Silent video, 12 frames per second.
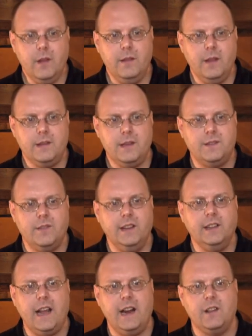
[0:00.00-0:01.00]
it's
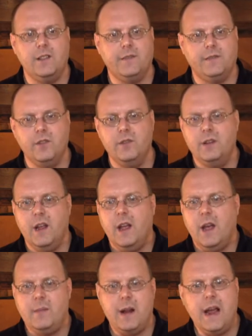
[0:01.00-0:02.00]
very light on the fruit.
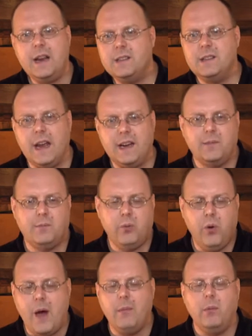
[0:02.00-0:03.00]
I mean, I could I could
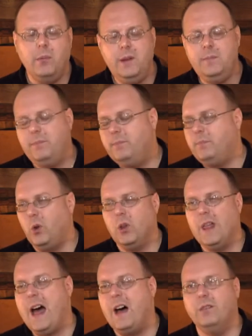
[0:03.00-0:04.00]
probably
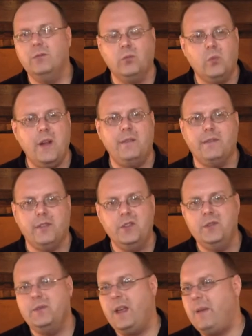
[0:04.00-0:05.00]
pull out red
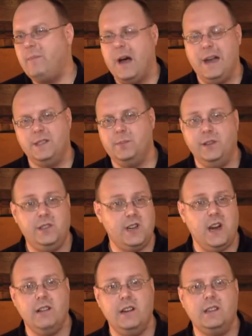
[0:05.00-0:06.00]
fruit and possibly
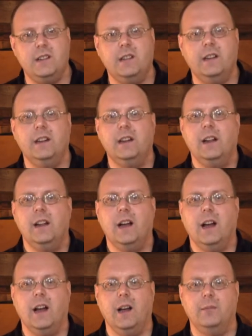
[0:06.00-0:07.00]
cherry to it.
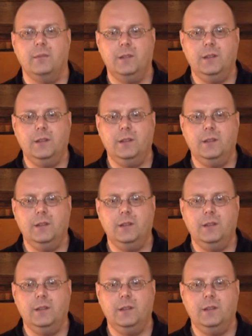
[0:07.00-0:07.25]
Um,